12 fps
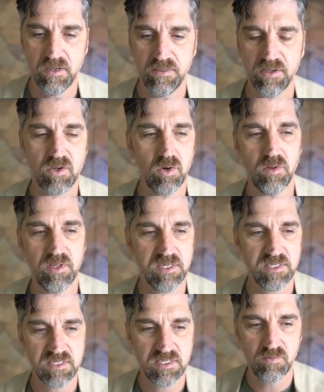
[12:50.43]
The goal
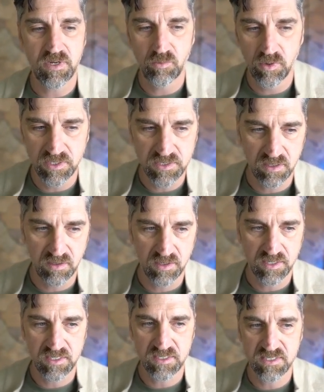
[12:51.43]
is that we want to
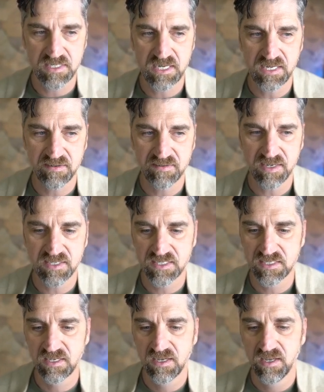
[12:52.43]
look and see,
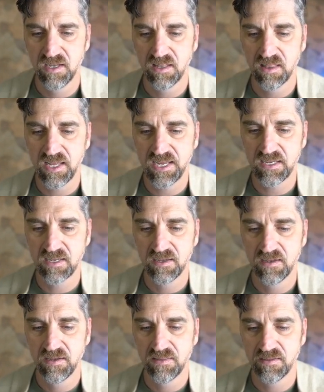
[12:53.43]
just like
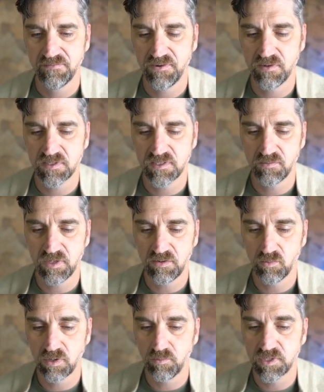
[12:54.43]
the folks in
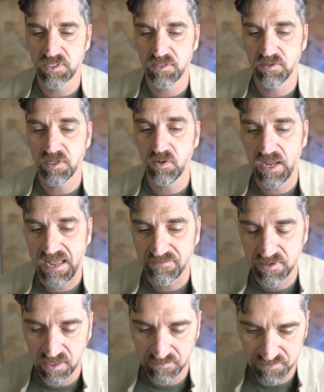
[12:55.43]
World War II, you have
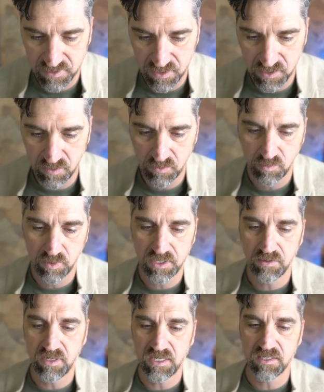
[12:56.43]
enough to do what
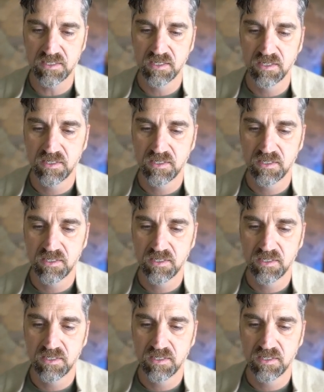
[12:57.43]
you need